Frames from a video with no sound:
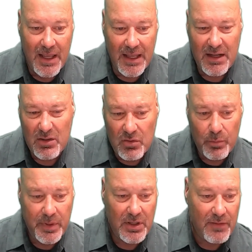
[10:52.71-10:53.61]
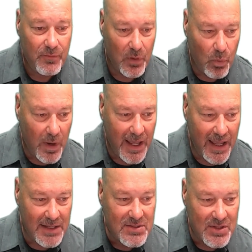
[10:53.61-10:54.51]
in a little bit different
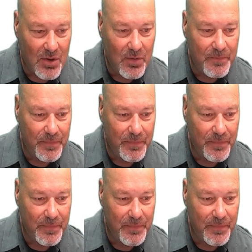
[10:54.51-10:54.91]
way. So